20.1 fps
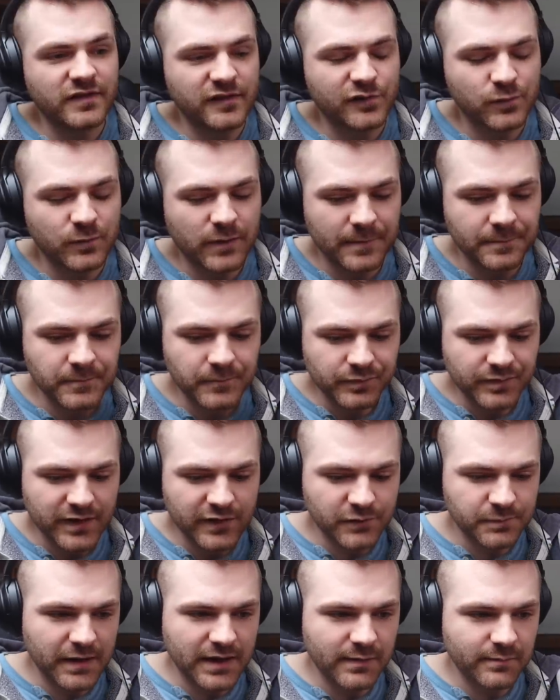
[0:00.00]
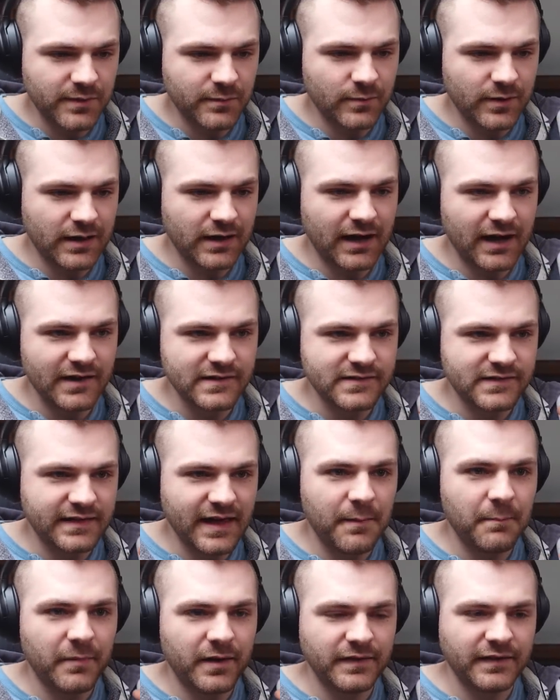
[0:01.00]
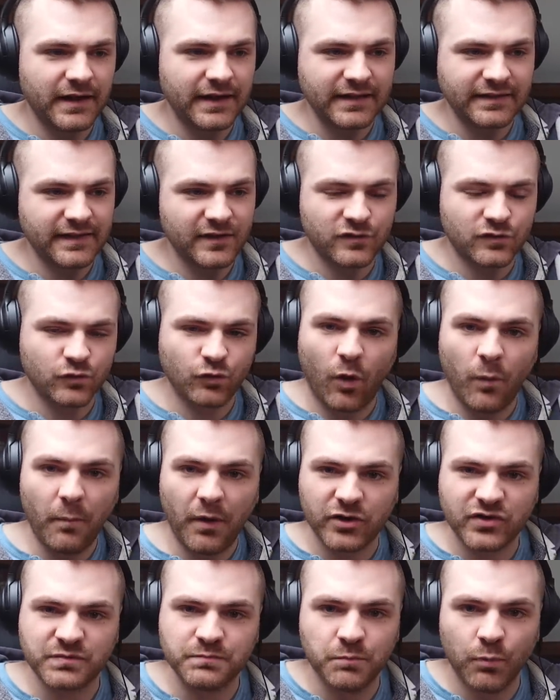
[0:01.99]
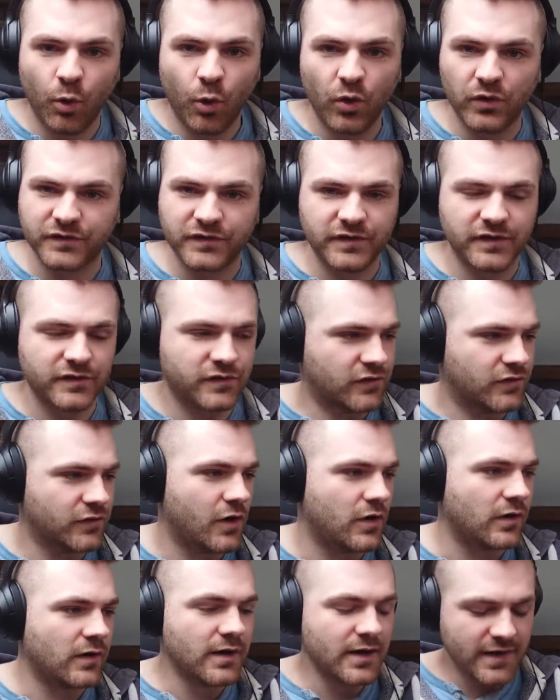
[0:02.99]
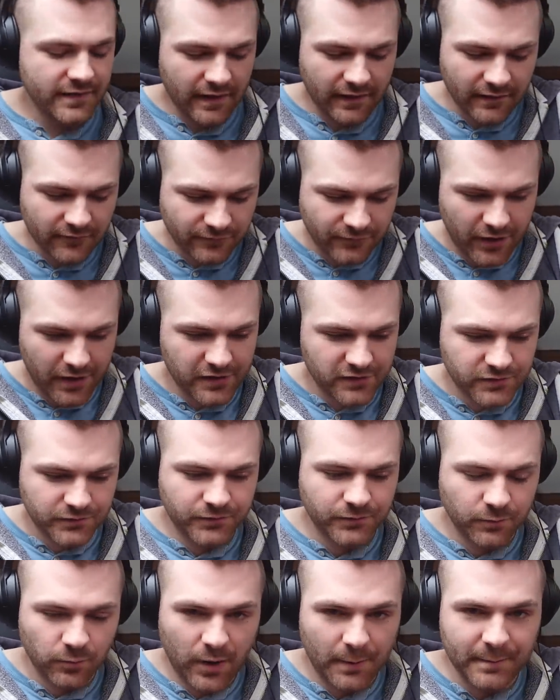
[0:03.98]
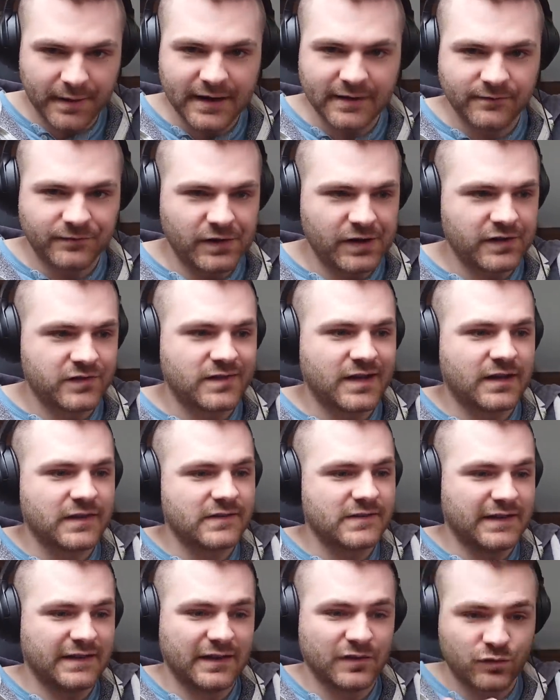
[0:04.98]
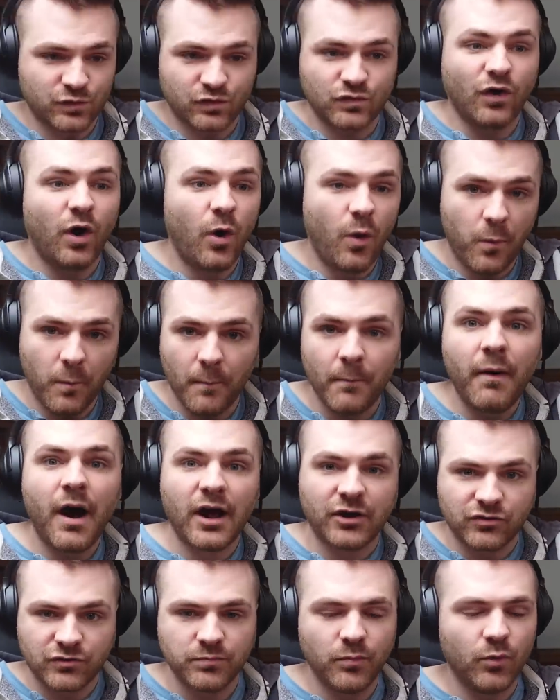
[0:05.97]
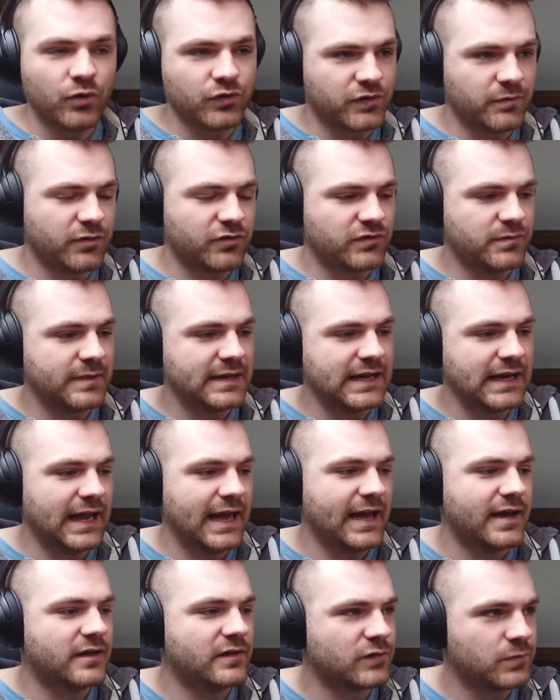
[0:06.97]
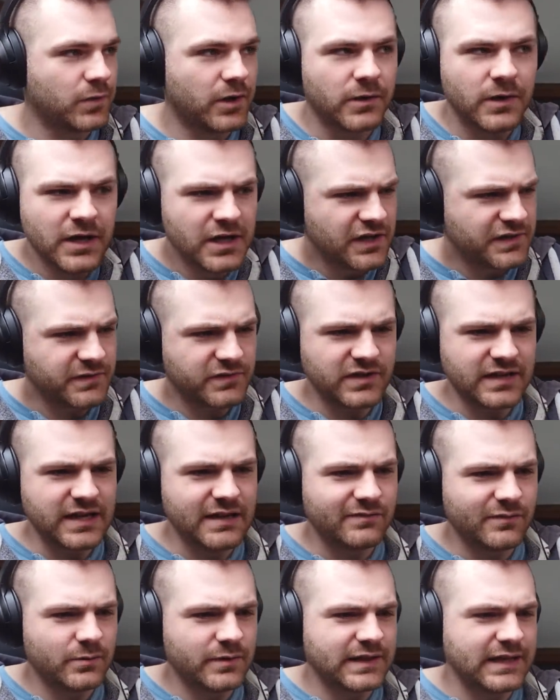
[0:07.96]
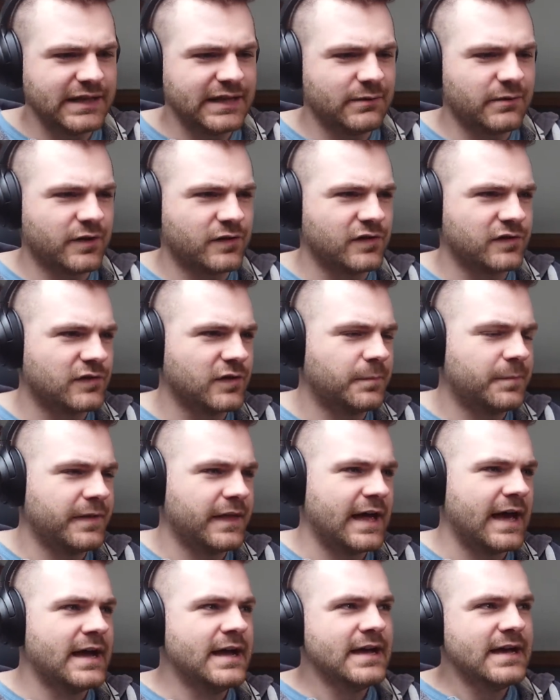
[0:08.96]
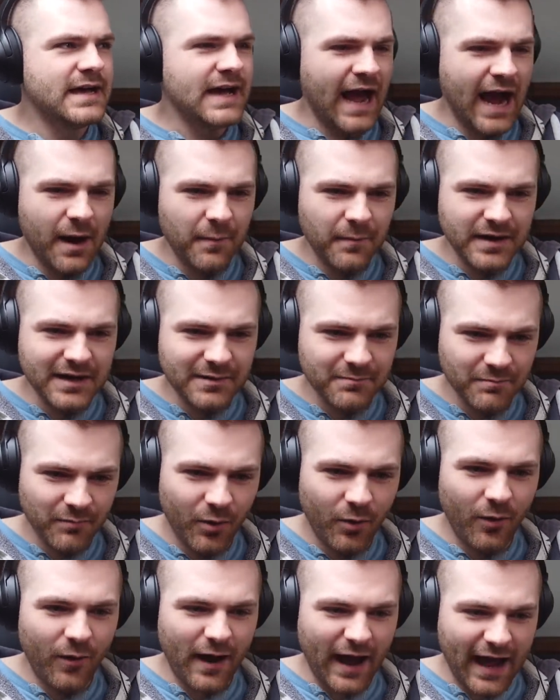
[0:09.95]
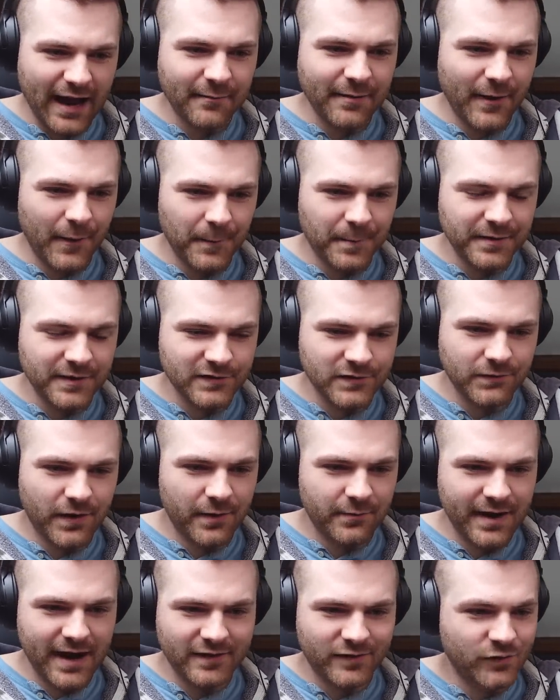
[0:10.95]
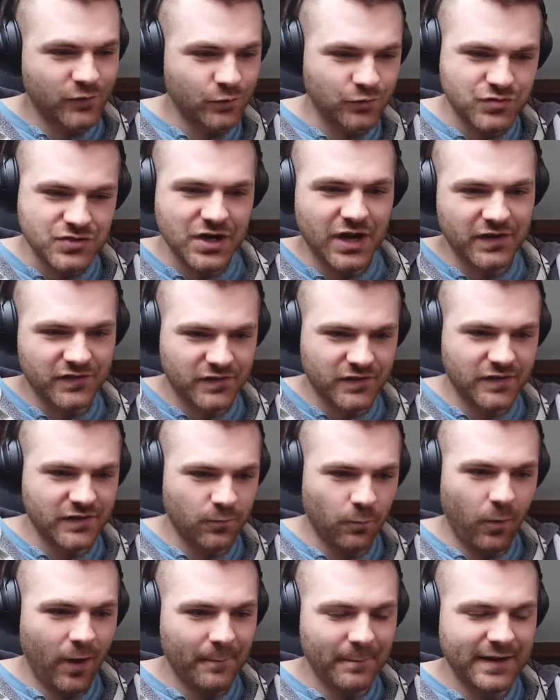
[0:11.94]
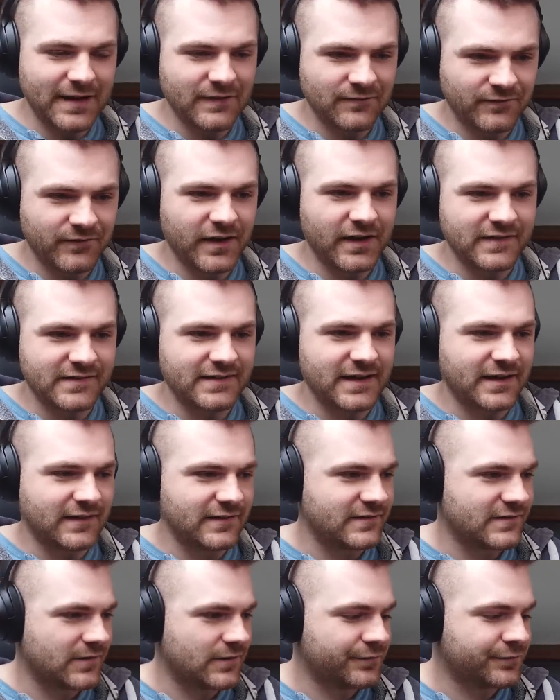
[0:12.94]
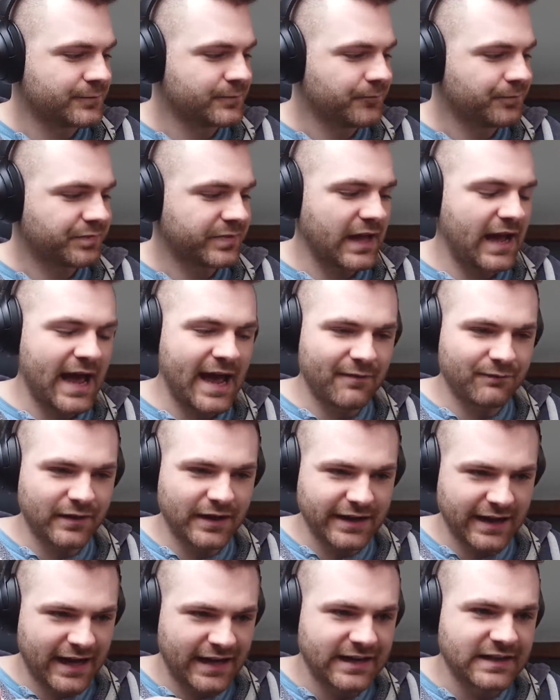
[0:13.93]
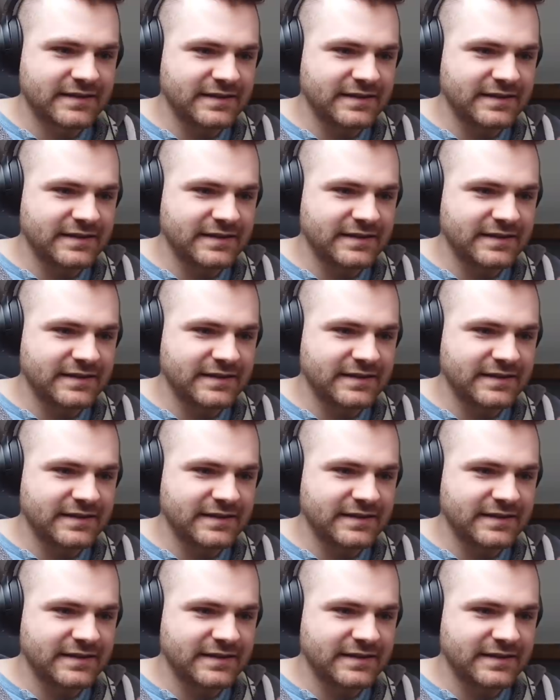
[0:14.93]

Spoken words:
to this one is making me realize there's so much more to this song than the first 1 minute and 30 seconds. Like, there's so much more, so much to be layered as well, especially even with the lyrics on top of that. How many more anime openings have I reacted to just the 1 minute and 30 seconds of that have like an